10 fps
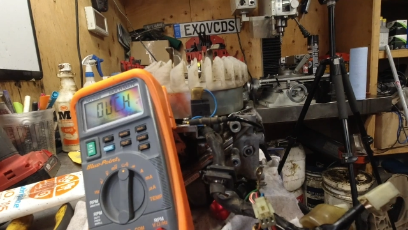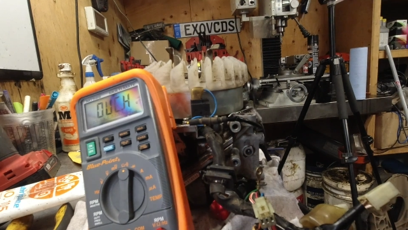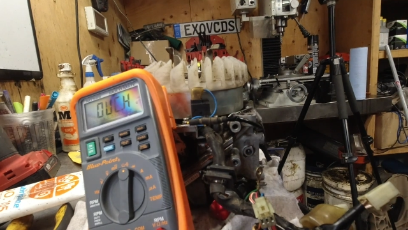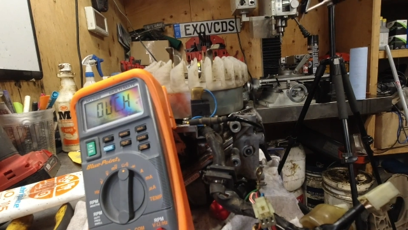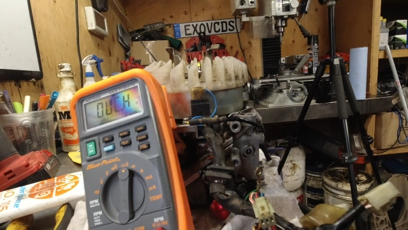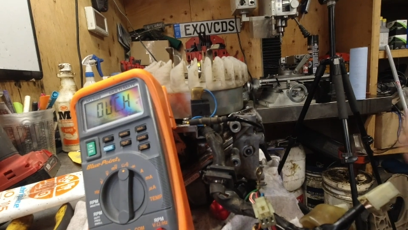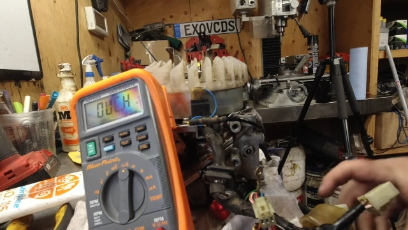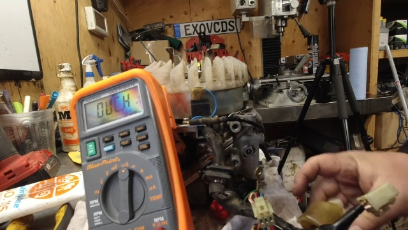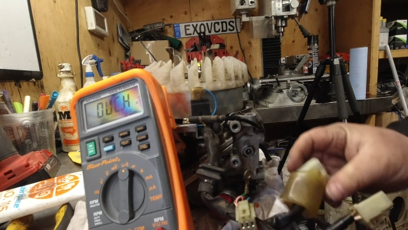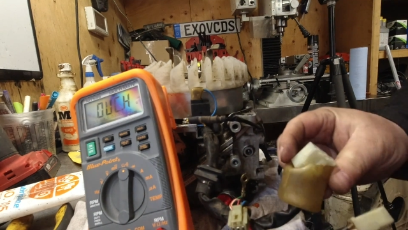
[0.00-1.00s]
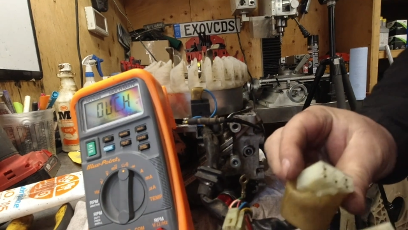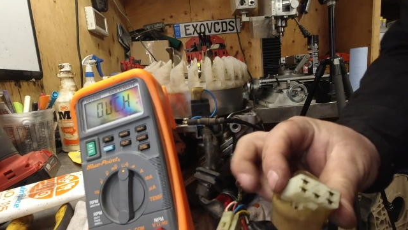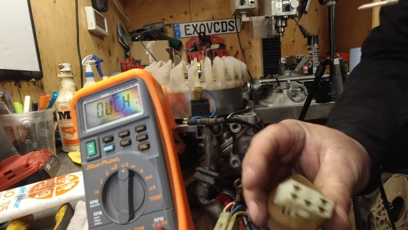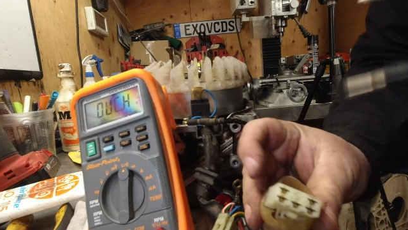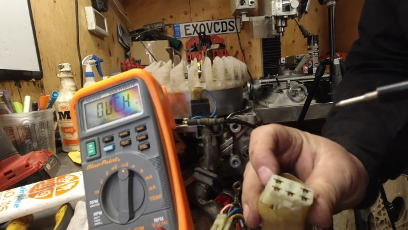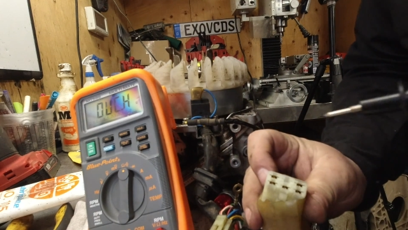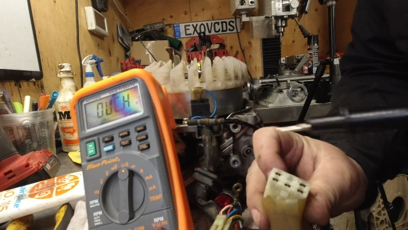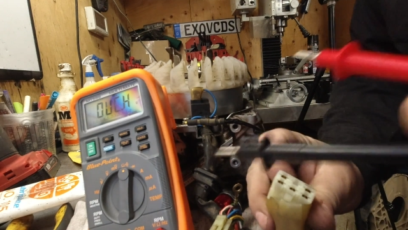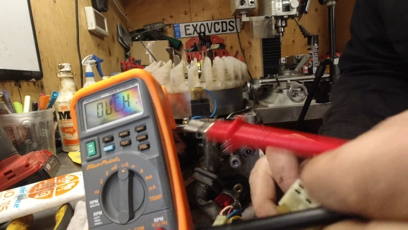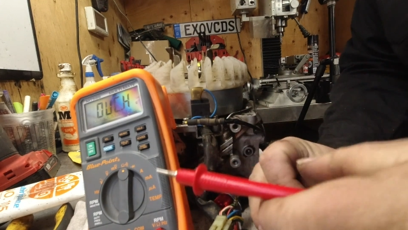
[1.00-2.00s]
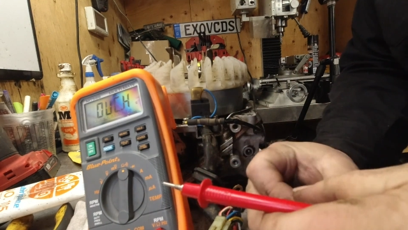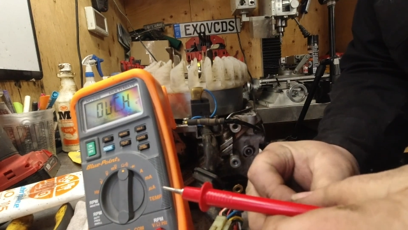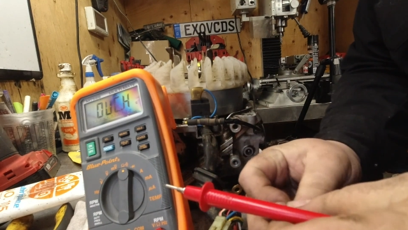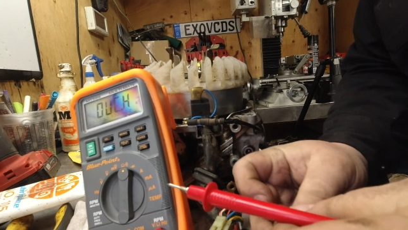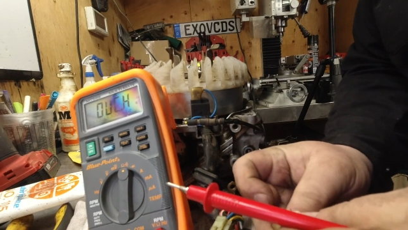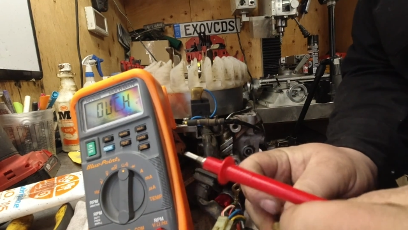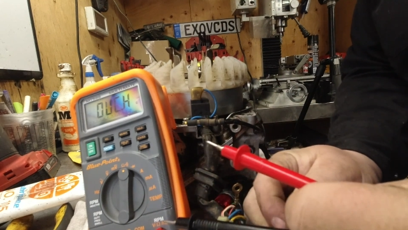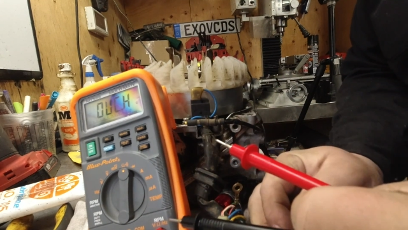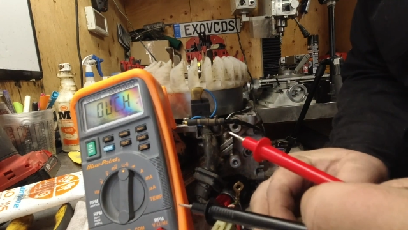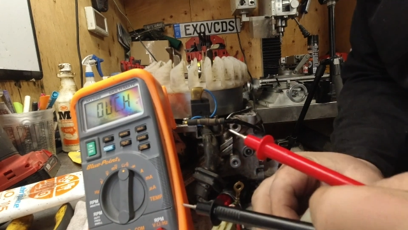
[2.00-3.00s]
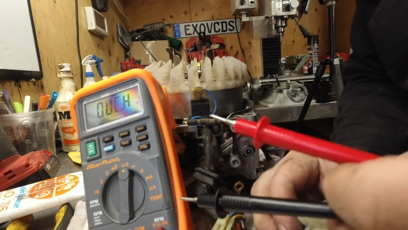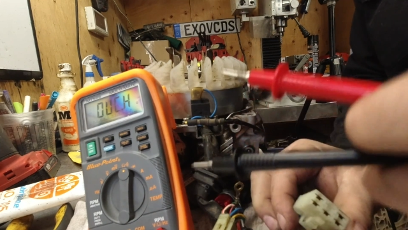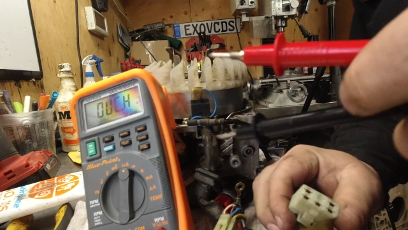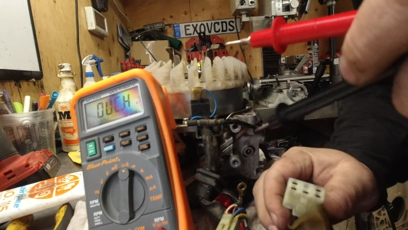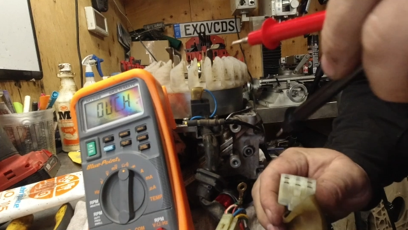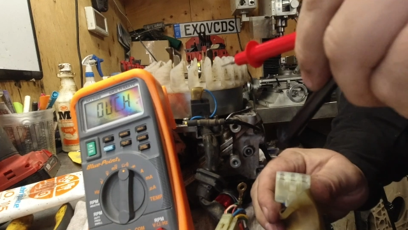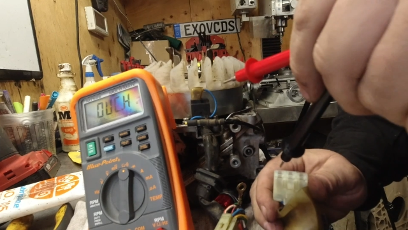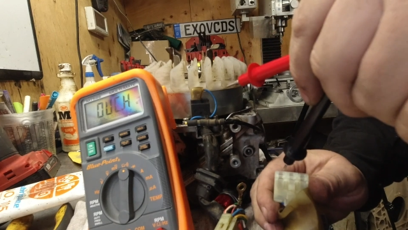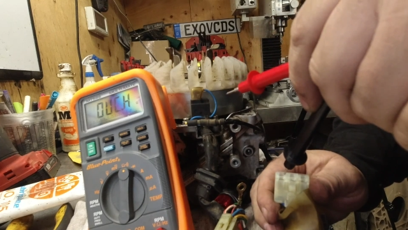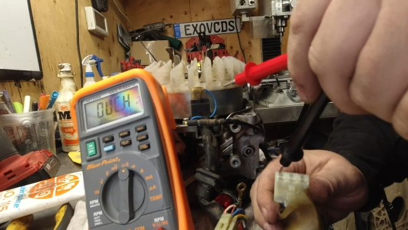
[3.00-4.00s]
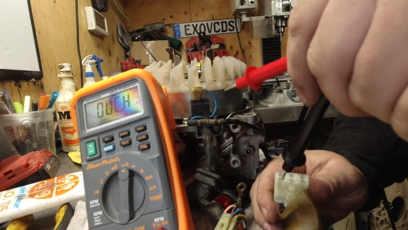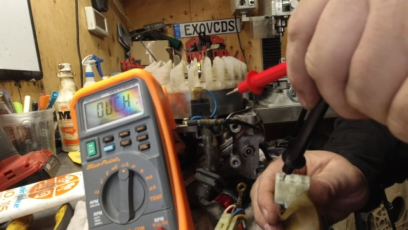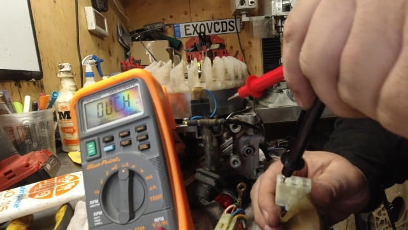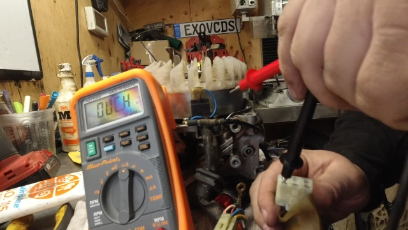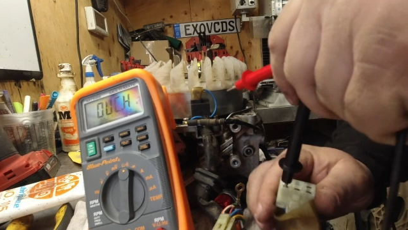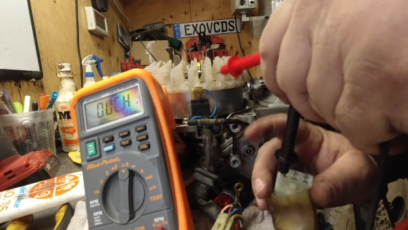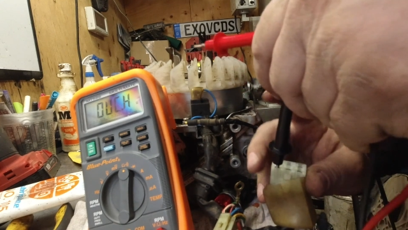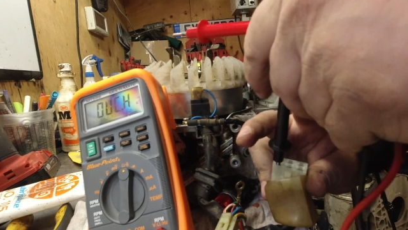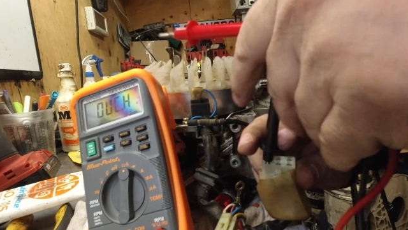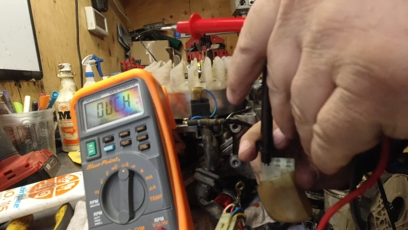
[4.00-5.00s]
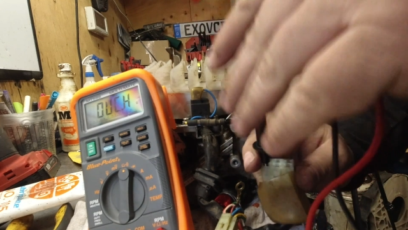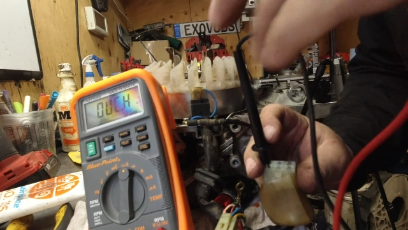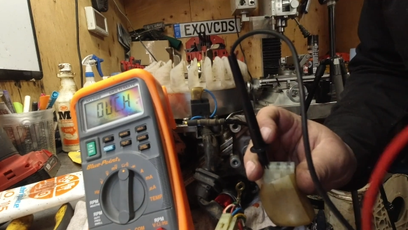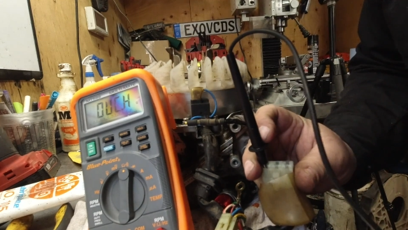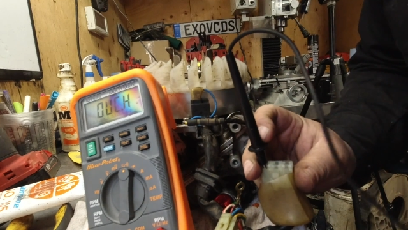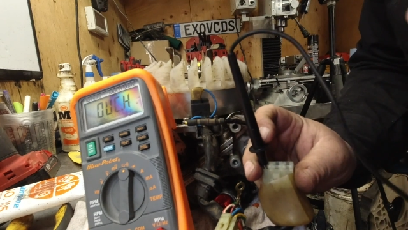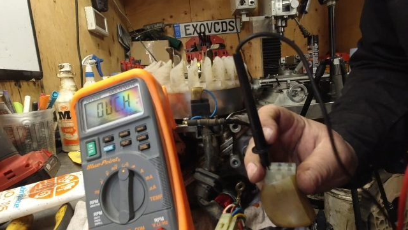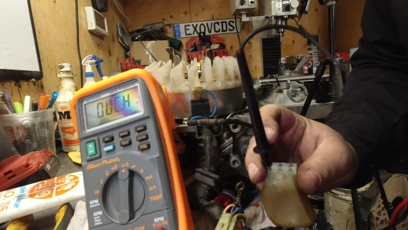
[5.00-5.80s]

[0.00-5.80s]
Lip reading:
[unreadable: no face in view]